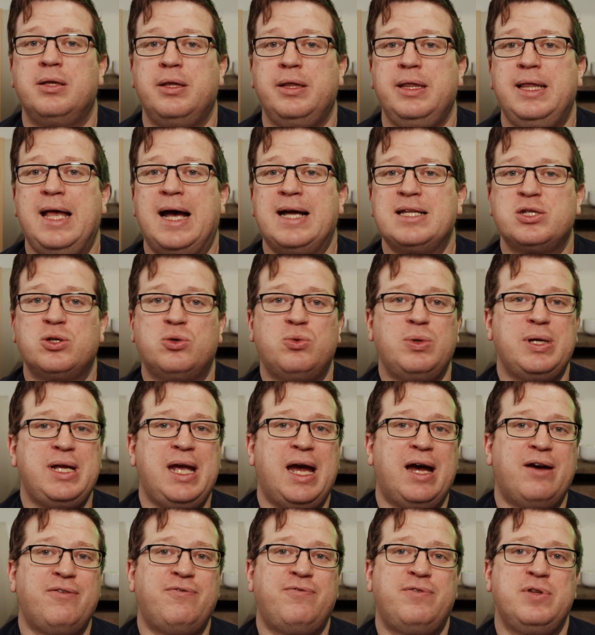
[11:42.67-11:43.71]
That's all we
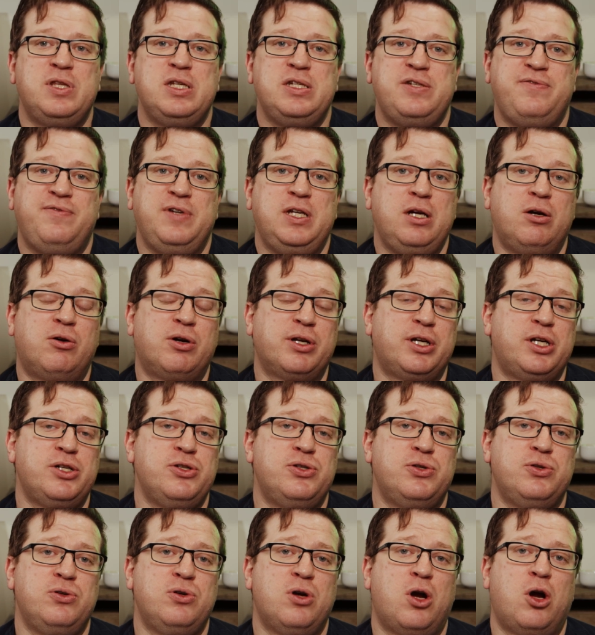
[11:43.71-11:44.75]
have for this video, and I
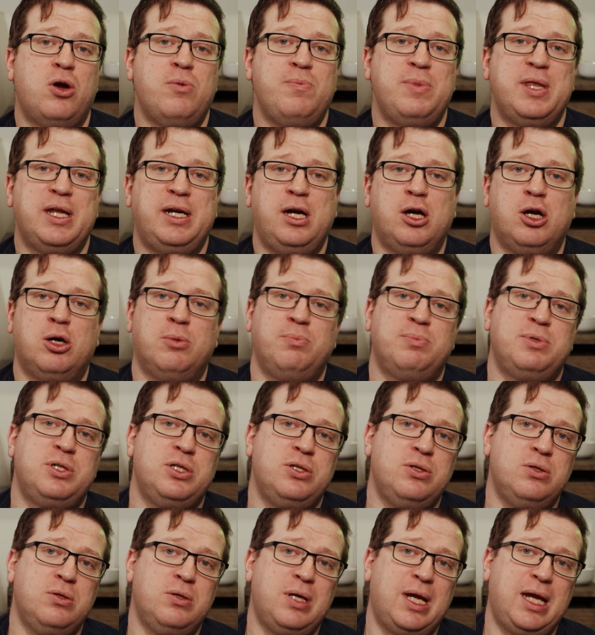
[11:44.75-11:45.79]
do hope that it
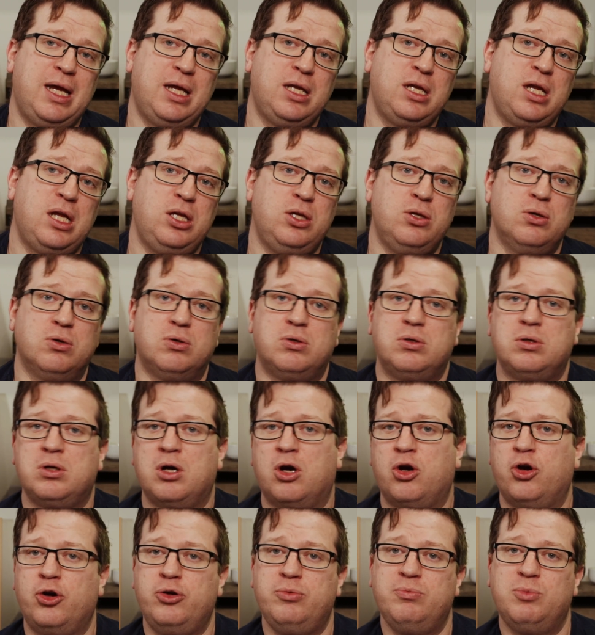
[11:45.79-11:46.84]
helped you in your
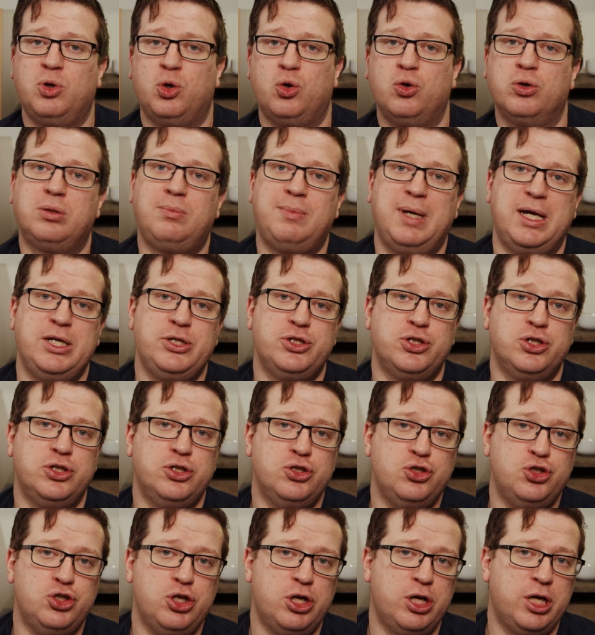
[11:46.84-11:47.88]
home
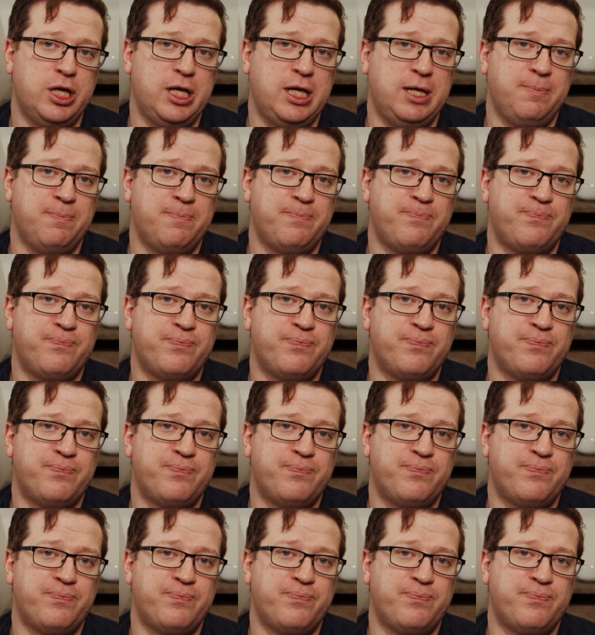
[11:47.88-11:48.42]
automation journey.